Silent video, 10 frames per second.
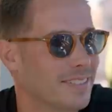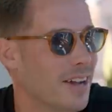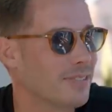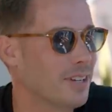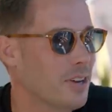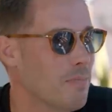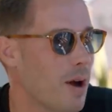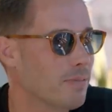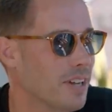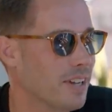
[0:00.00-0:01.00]
Sounds like your
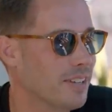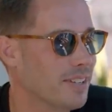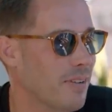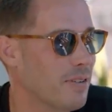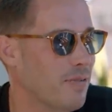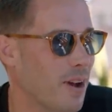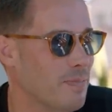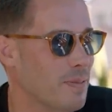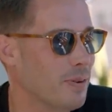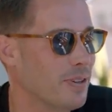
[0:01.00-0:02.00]
mom's taking
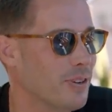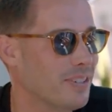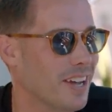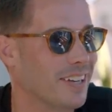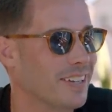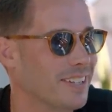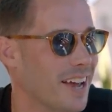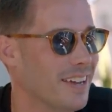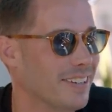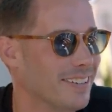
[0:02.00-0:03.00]
seventy-five people and you're taking
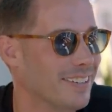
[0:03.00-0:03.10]
ten.